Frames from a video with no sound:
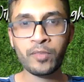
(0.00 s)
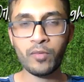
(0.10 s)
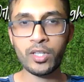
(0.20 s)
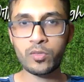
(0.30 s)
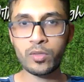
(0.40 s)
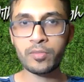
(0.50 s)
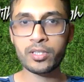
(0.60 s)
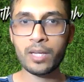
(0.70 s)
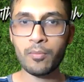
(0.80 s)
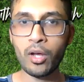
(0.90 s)
once Willems
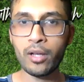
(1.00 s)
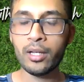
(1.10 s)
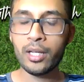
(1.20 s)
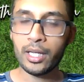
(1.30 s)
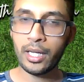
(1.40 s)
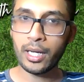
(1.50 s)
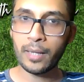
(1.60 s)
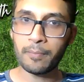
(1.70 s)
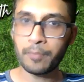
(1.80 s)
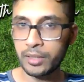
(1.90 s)
came on.
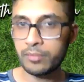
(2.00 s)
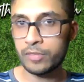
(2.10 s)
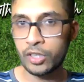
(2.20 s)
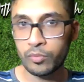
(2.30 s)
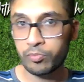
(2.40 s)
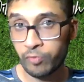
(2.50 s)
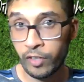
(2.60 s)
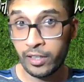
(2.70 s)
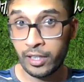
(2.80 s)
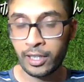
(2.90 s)
But
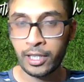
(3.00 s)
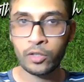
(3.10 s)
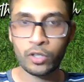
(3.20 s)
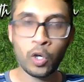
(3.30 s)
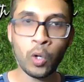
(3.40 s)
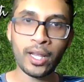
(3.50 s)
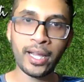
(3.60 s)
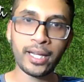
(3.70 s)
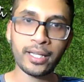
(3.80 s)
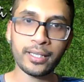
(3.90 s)
fed directly into the goal,
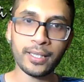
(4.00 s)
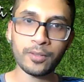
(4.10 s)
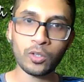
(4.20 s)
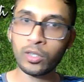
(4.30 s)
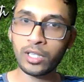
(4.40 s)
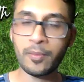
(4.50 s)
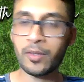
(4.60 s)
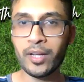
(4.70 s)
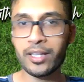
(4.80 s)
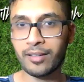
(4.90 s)
and the goal came, and
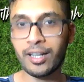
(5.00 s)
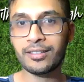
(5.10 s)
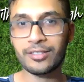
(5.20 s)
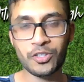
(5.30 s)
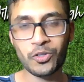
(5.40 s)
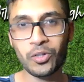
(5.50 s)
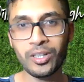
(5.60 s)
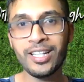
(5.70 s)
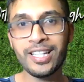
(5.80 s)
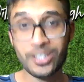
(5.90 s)
Van der Gragt, the
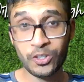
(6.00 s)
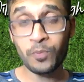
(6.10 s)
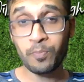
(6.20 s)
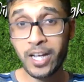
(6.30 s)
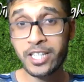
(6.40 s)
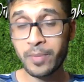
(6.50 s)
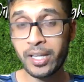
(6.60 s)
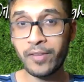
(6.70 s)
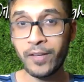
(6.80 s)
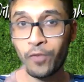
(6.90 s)
scorer. It's a good pass, by
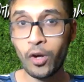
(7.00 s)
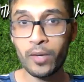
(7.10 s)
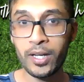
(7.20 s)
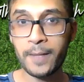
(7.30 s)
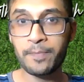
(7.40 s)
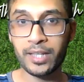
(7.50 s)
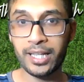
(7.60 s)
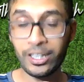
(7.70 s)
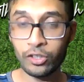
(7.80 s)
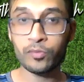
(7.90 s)
the way, forward, and
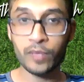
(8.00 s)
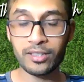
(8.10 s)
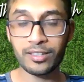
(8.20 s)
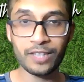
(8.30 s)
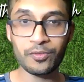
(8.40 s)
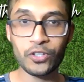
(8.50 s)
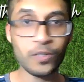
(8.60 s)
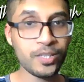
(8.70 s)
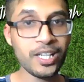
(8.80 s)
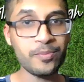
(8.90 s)
I thought Van der Gragt was
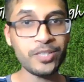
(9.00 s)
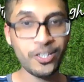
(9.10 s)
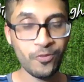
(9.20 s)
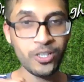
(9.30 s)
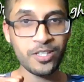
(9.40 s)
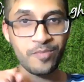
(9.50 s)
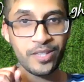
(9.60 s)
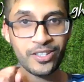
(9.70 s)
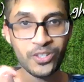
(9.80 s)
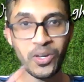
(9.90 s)
offside, but she wasn't,
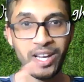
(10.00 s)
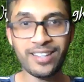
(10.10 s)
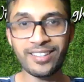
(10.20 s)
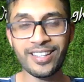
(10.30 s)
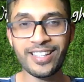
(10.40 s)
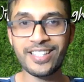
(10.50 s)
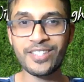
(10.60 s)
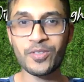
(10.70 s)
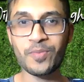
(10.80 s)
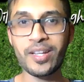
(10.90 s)
because Oyan Hernandez
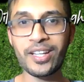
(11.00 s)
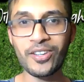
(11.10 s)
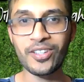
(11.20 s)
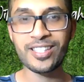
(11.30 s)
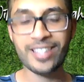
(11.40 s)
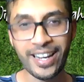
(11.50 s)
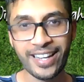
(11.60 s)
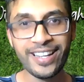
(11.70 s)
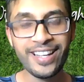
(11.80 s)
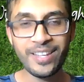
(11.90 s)
was playing her on
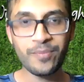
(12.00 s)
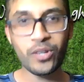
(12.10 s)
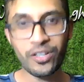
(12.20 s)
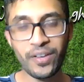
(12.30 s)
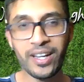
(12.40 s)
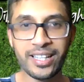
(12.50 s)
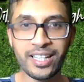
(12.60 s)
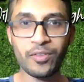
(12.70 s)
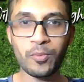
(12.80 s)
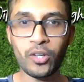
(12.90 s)
side. Poor defending
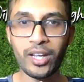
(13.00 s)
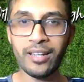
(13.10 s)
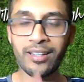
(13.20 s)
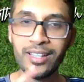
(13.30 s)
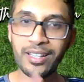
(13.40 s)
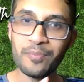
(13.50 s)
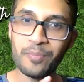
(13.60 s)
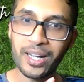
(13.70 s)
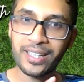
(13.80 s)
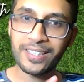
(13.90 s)
there from Oyan,
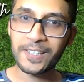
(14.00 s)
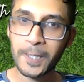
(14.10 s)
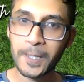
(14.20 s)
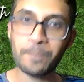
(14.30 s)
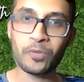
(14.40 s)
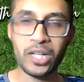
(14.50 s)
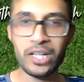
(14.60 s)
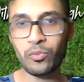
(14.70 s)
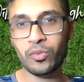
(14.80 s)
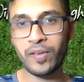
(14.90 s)
but
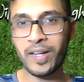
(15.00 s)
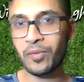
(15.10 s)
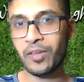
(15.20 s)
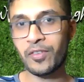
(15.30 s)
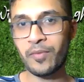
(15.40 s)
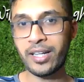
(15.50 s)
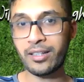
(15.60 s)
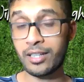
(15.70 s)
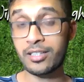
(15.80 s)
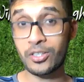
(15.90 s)
great one from Van der
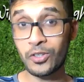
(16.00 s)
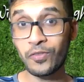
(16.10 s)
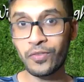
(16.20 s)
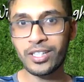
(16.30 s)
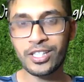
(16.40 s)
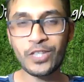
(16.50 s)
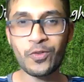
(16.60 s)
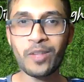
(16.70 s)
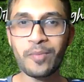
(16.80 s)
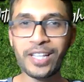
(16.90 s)
Gragt. It's a good finish as
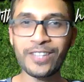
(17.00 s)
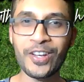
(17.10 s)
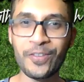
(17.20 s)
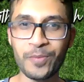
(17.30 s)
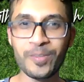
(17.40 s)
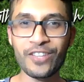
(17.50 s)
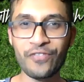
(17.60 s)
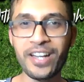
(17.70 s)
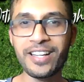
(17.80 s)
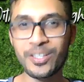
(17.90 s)
well, by the way. From a
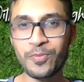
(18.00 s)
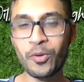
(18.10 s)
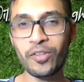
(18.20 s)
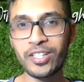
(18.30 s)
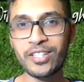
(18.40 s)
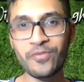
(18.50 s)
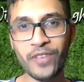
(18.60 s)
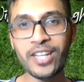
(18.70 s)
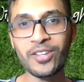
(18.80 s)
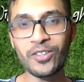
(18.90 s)
defender's point of view, that's a
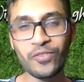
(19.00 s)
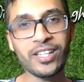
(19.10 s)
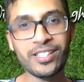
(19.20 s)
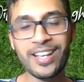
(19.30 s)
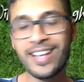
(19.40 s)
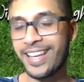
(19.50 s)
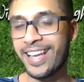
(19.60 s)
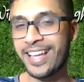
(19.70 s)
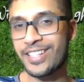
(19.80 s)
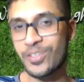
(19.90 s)
very good finish,
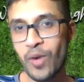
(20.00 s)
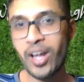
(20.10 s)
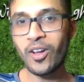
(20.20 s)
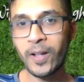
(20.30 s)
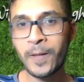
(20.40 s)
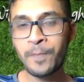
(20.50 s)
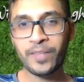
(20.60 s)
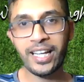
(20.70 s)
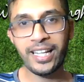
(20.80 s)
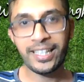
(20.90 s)
and it's 1-1.
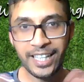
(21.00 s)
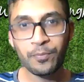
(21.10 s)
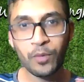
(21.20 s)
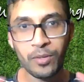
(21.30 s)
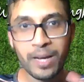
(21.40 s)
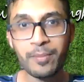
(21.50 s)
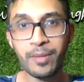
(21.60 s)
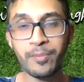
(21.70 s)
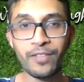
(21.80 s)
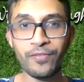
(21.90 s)
And at that point, my
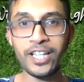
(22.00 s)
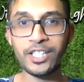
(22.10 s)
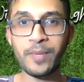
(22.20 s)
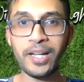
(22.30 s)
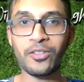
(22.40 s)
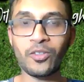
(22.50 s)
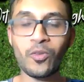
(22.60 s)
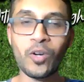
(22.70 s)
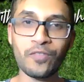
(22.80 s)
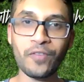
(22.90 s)
memory flashed back to the
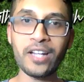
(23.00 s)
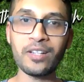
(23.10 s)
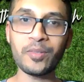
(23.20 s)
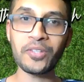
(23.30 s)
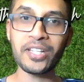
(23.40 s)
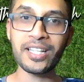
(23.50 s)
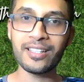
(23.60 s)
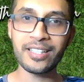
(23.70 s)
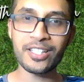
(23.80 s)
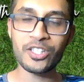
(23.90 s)
quarterfinal between
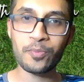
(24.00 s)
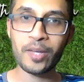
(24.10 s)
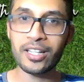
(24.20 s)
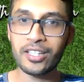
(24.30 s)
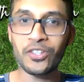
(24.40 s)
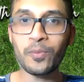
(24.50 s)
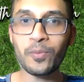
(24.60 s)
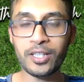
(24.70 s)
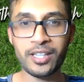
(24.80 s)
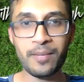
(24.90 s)
England and Spain at the
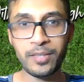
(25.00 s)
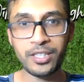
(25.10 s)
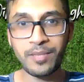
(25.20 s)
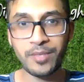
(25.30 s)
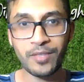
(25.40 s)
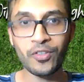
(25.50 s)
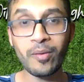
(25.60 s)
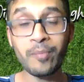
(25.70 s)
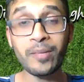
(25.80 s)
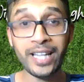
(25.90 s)
European Championships. If you
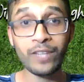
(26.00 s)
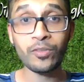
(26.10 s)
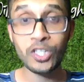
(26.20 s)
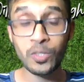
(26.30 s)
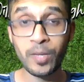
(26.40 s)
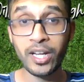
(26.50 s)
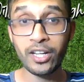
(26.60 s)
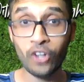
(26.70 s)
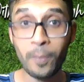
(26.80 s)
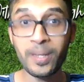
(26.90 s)
remember that one, Spain
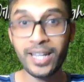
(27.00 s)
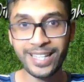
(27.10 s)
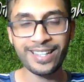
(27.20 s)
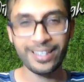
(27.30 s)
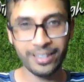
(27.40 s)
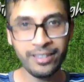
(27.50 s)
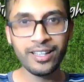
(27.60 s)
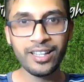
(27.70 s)
dominated England